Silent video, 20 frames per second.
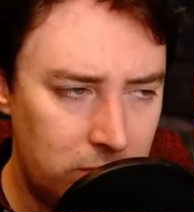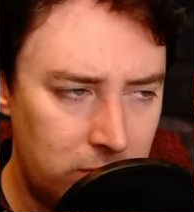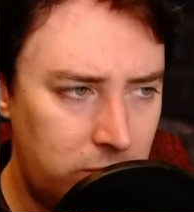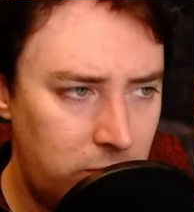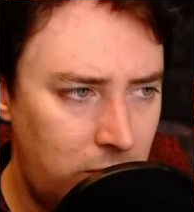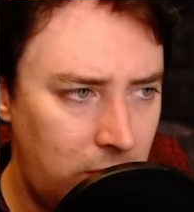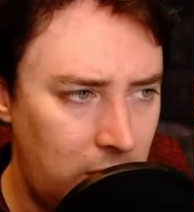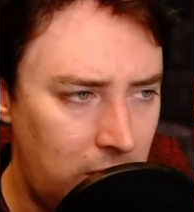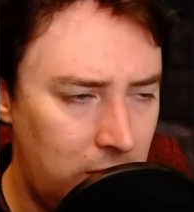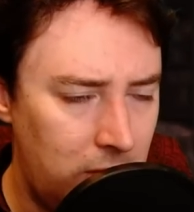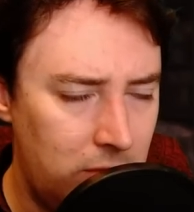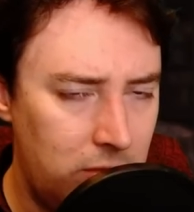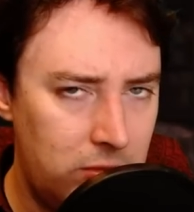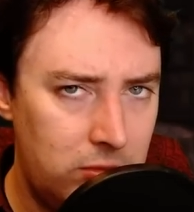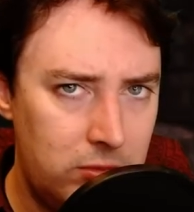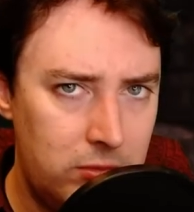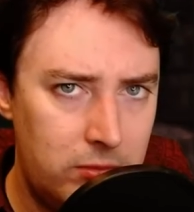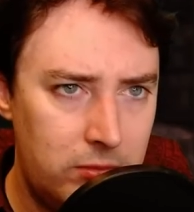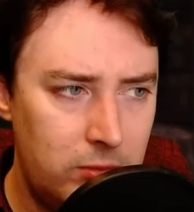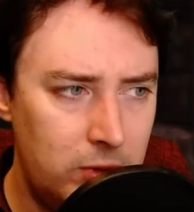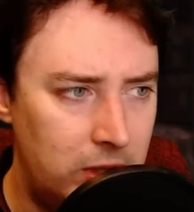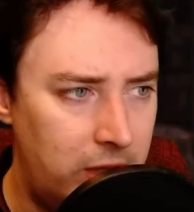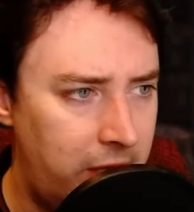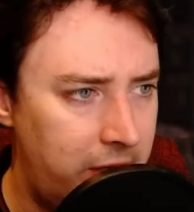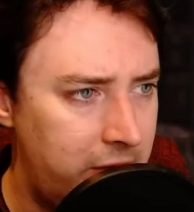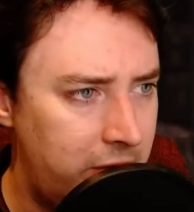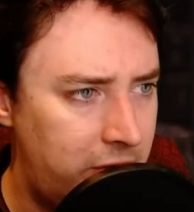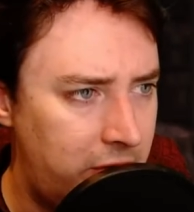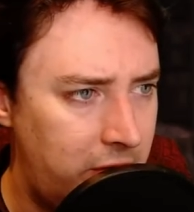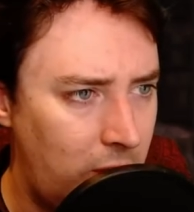Well,
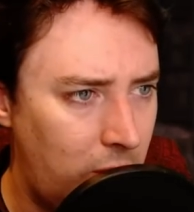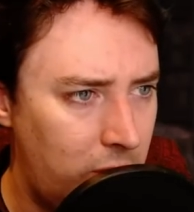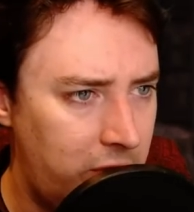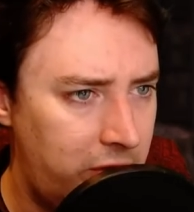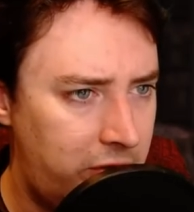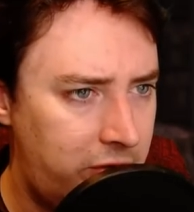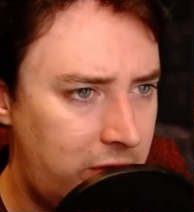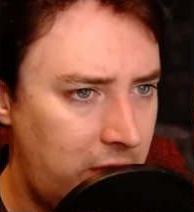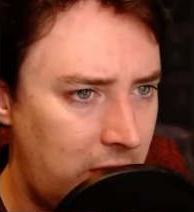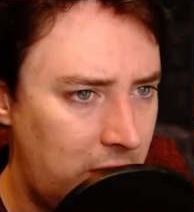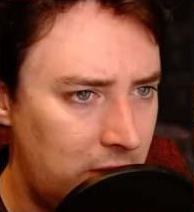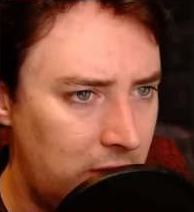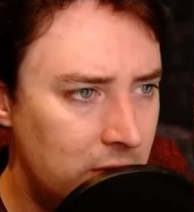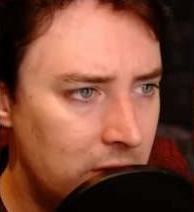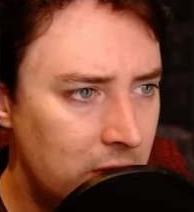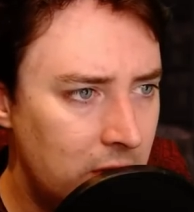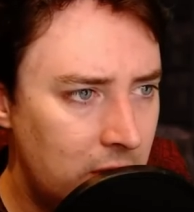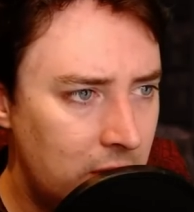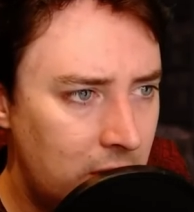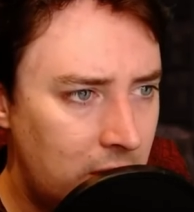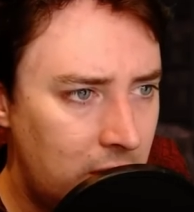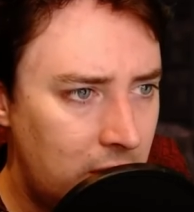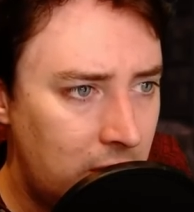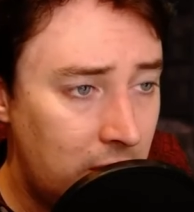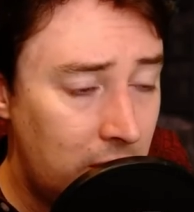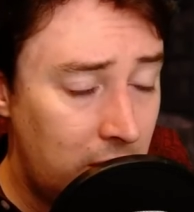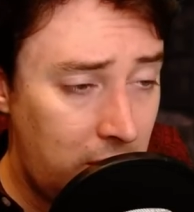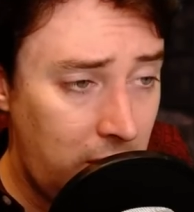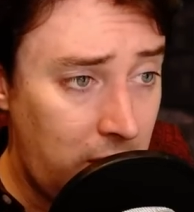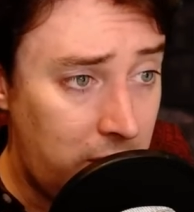that is the oddest thing.
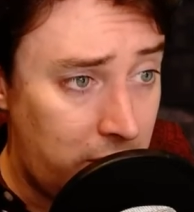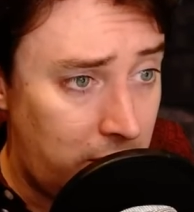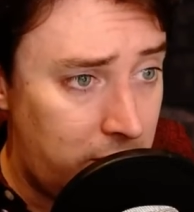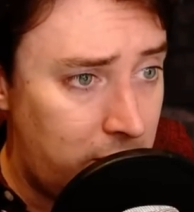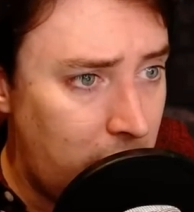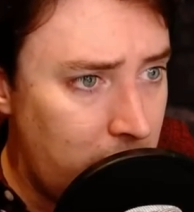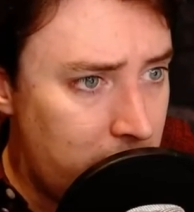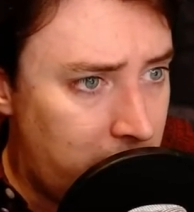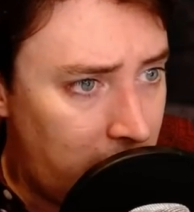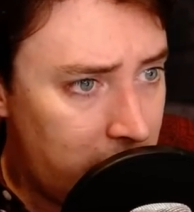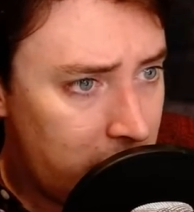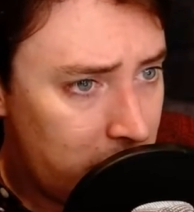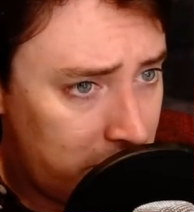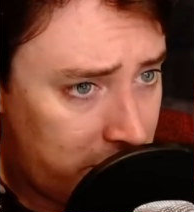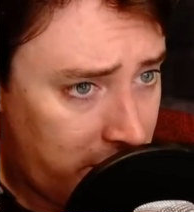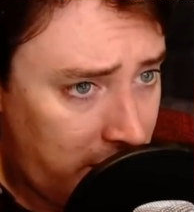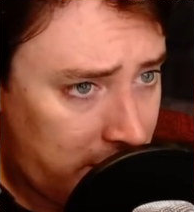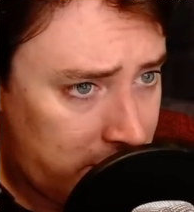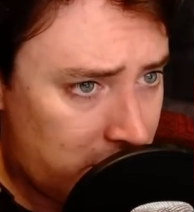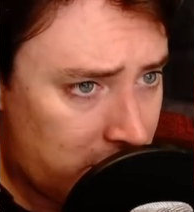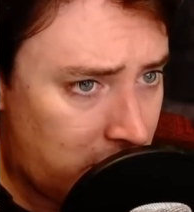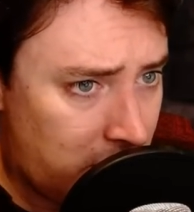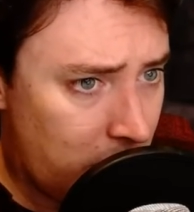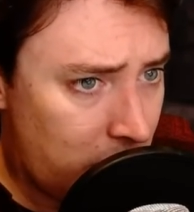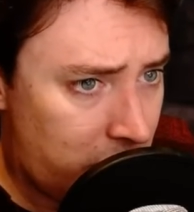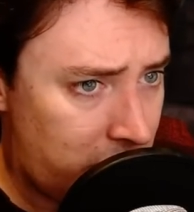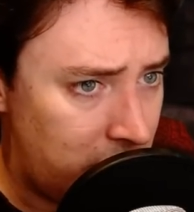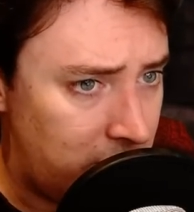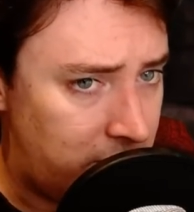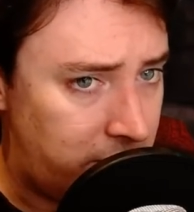Yes, I've no doubt it was an
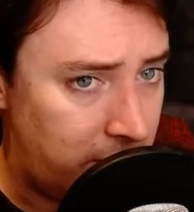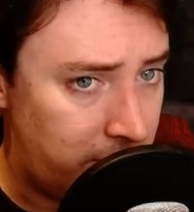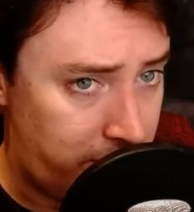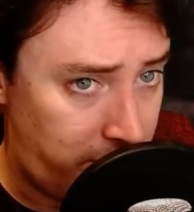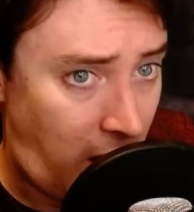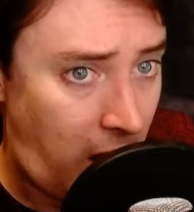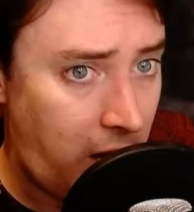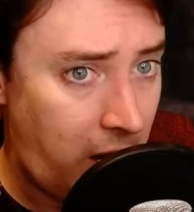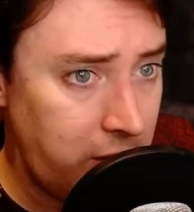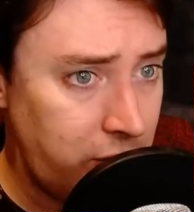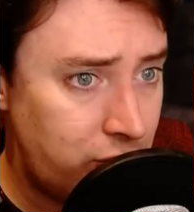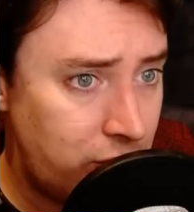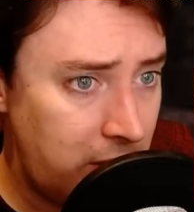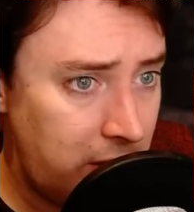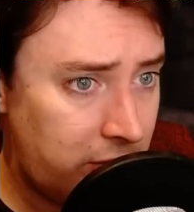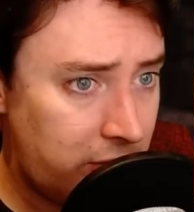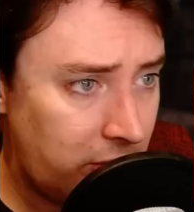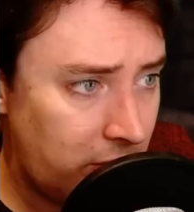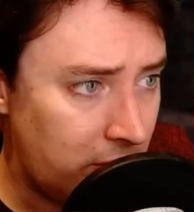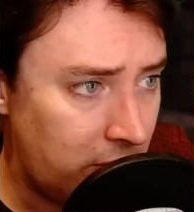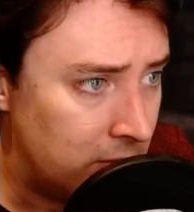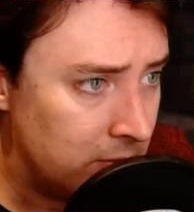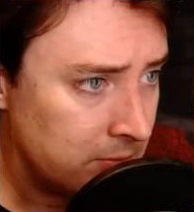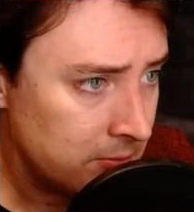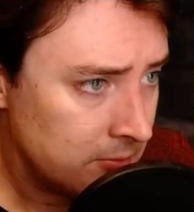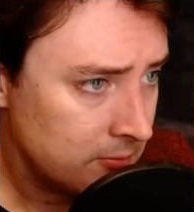execution for high treason.